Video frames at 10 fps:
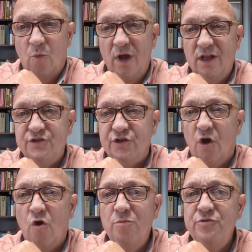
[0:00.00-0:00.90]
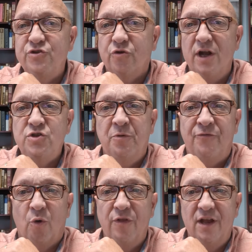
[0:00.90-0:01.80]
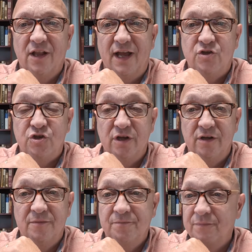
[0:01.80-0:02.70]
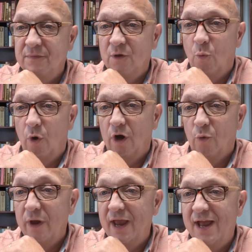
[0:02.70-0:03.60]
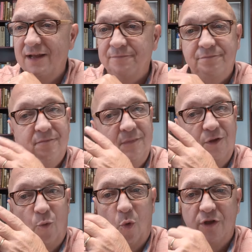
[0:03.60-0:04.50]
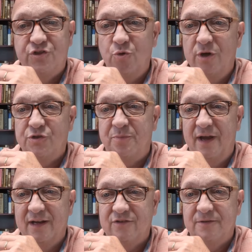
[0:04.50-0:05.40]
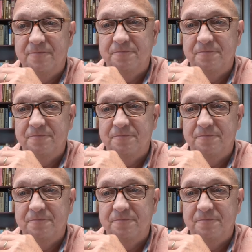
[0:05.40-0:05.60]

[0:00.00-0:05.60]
Well, it's the home stretch before the election. Where are we at? What's to expect?